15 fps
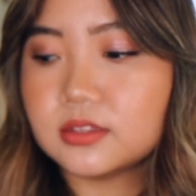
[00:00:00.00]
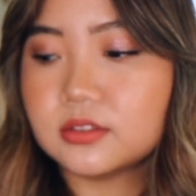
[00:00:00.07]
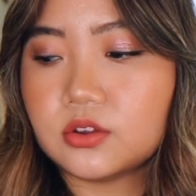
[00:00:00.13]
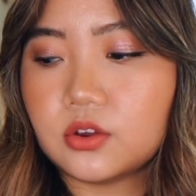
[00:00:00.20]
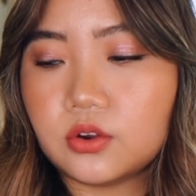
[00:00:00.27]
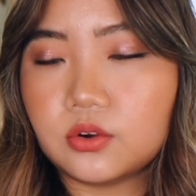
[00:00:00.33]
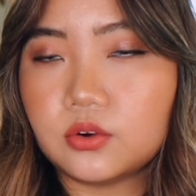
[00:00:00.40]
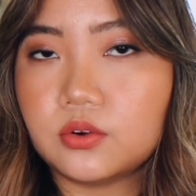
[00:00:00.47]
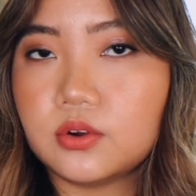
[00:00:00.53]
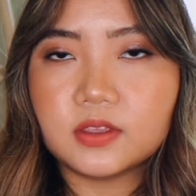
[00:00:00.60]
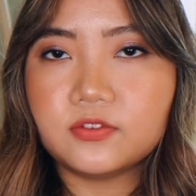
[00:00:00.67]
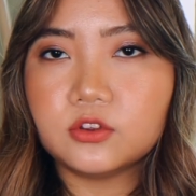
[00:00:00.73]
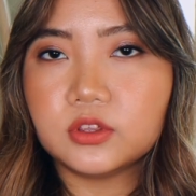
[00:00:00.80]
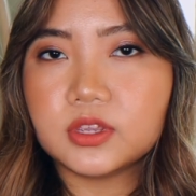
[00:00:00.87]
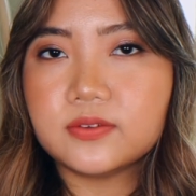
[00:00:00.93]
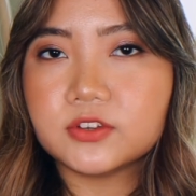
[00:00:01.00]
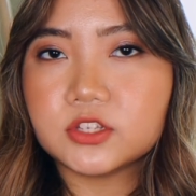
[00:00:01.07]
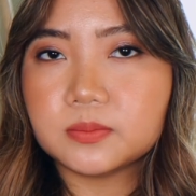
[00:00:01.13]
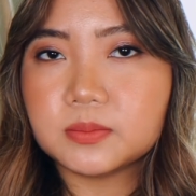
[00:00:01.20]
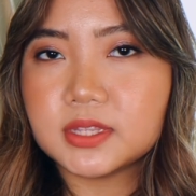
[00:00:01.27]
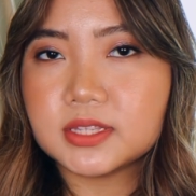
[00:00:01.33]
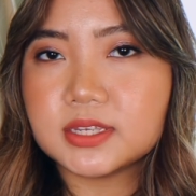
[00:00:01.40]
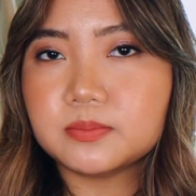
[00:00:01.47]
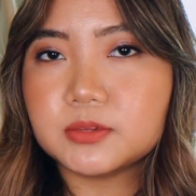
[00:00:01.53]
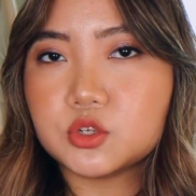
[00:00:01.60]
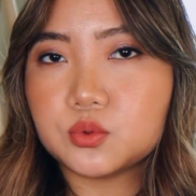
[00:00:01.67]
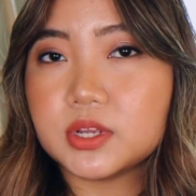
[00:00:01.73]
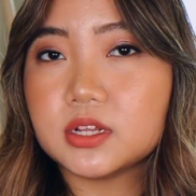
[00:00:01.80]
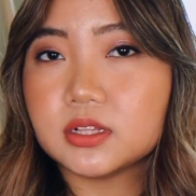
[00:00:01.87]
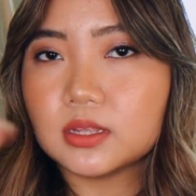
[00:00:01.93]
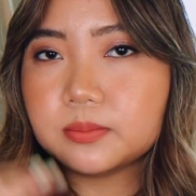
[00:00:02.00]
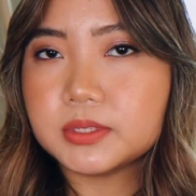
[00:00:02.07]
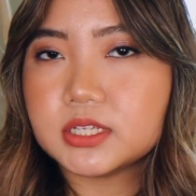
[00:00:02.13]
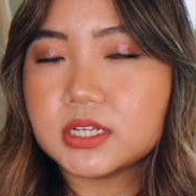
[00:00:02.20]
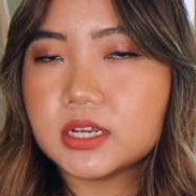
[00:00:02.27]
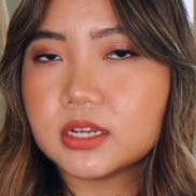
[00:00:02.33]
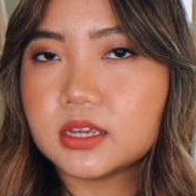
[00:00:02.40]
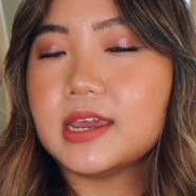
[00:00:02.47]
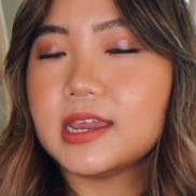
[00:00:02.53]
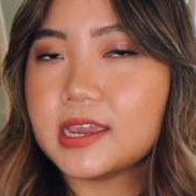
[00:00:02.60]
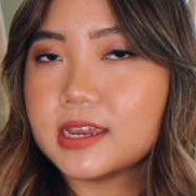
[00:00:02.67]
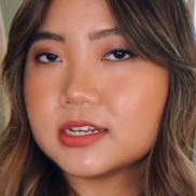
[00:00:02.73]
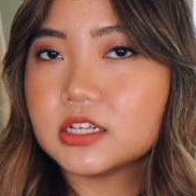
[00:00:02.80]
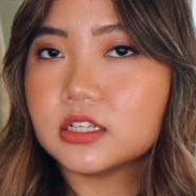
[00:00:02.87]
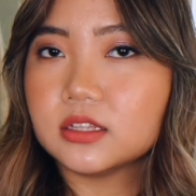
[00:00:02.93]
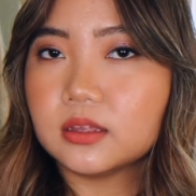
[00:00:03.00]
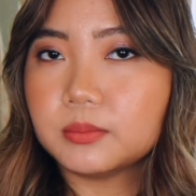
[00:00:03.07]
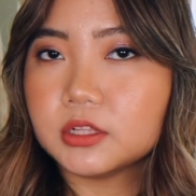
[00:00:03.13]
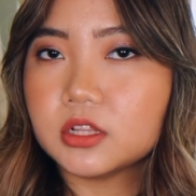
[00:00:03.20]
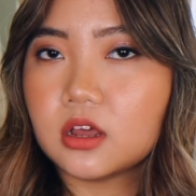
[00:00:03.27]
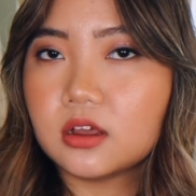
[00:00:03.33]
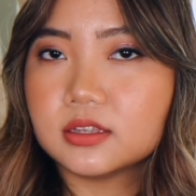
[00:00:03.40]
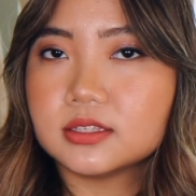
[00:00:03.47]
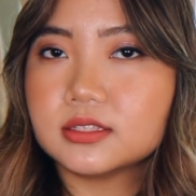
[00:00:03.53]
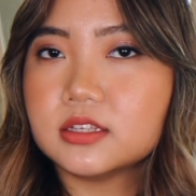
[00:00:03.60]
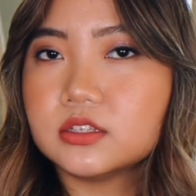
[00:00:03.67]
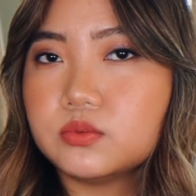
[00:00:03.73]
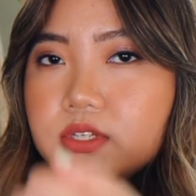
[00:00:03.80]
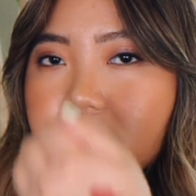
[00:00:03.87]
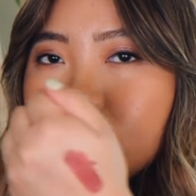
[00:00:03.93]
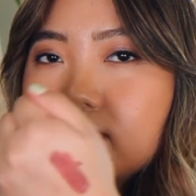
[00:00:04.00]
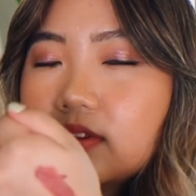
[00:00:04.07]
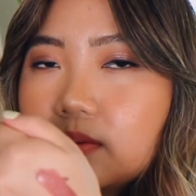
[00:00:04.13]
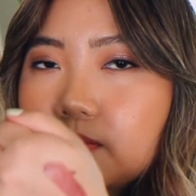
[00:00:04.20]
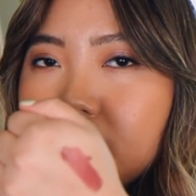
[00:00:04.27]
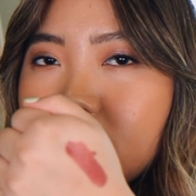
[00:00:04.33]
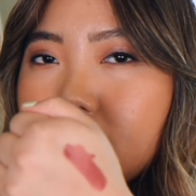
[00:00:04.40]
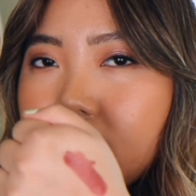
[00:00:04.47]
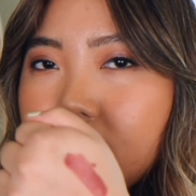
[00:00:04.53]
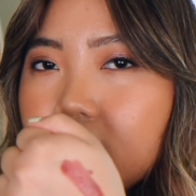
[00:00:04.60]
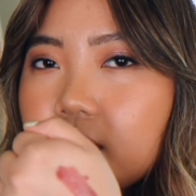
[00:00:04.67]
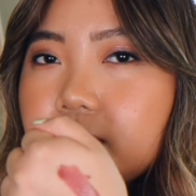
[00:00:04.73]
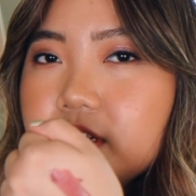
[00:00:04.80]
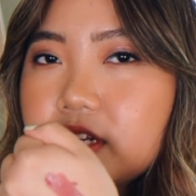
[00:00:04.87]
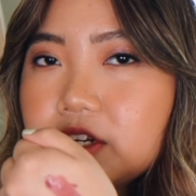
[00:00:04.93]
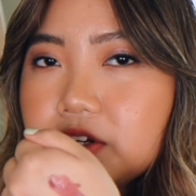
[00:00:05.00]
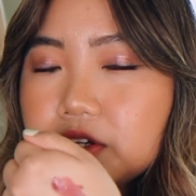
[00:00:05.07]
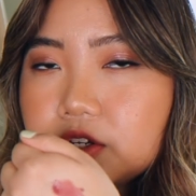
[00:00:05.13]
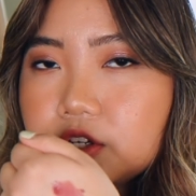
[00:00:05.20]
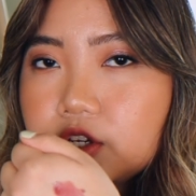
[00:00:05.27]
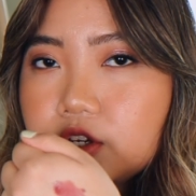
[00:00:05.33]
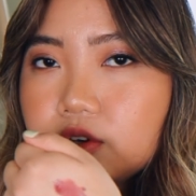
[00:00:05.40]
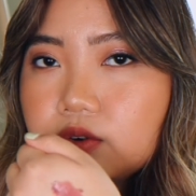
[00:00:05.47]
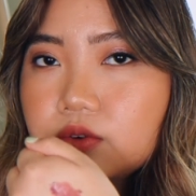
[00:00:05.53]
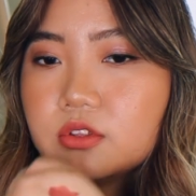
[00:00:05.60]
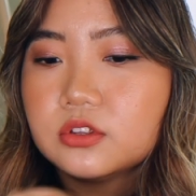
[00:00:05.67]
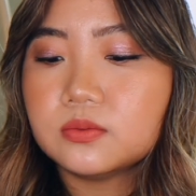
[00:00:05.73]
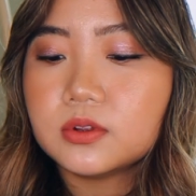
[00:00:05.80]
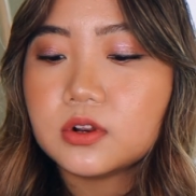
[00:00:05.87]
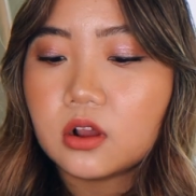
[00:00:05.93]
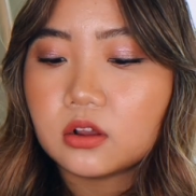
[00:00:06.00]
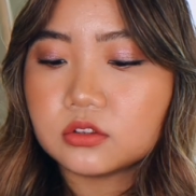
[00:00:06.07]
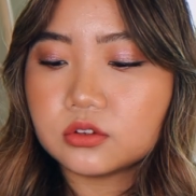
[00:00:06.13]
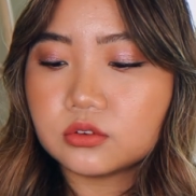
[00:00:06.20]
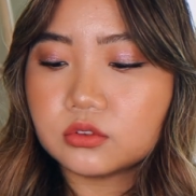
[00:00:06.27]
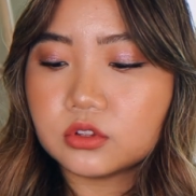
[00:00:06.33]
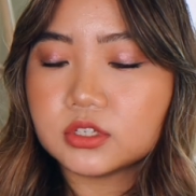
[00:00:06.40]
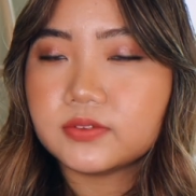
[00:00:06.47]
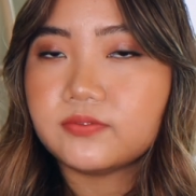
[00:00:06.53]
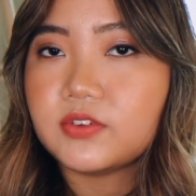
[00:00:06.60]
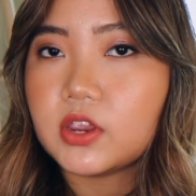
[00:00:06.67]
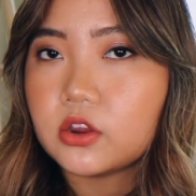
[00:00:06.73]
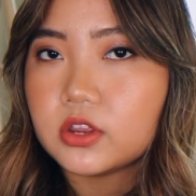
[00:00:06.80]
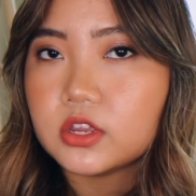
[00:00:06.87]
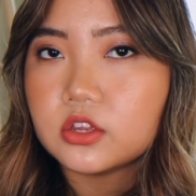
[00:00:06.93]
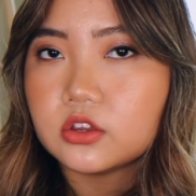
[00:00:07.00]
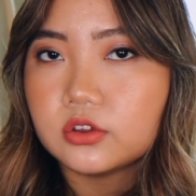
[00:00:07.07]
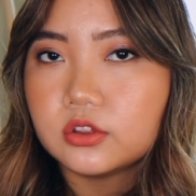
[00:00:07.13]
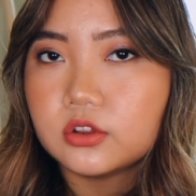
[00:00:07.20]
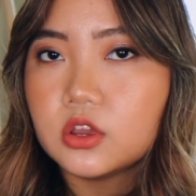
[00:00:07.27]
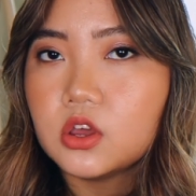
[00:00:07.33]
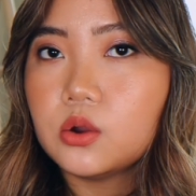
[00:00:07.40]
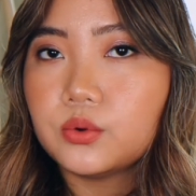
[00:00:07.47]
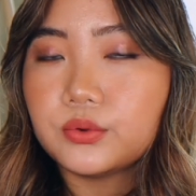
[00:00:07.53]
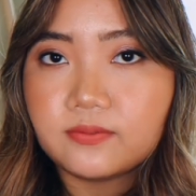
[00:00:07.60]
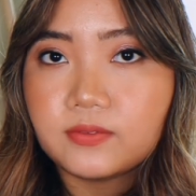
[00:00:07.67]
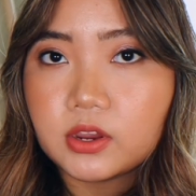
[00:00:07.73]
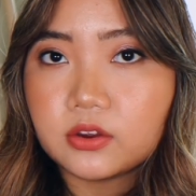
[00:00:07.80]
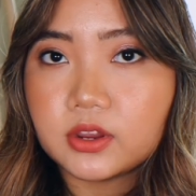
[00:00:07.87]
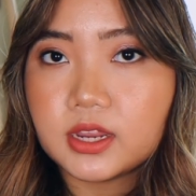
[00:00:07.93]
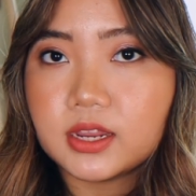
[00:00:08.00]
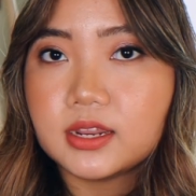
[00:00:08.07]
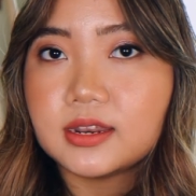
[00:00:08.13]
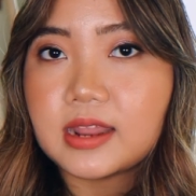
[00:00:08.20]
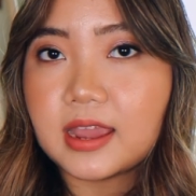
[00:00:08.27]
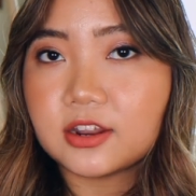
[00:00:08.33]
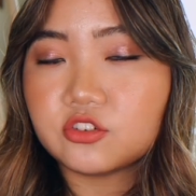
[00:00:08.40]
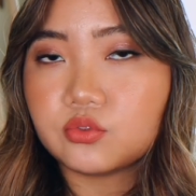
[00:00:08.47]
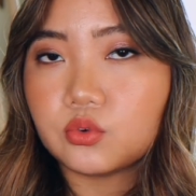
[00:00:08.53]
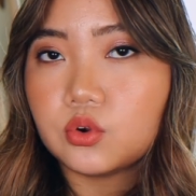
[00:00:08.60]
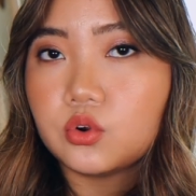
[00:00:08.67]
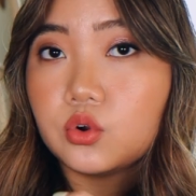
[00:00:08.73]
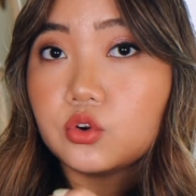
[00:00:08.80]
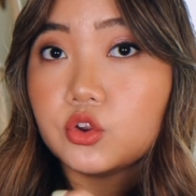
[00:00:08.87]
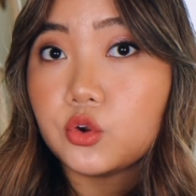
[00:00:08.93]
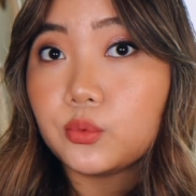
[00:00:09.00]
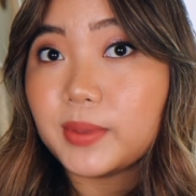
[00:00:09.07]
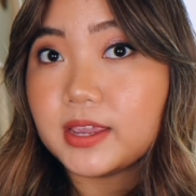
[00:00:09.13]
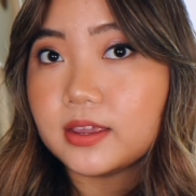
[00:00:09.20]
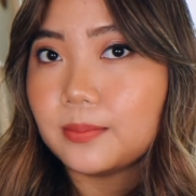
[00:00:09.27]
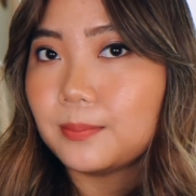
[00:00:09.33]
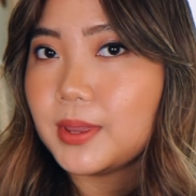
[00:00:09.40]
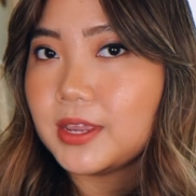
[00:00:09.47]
So if you're looking for something that's in between a lipstick and a lip gloss, this would definitely be my recommendation to you. This one also looks very good with very natural, no makeup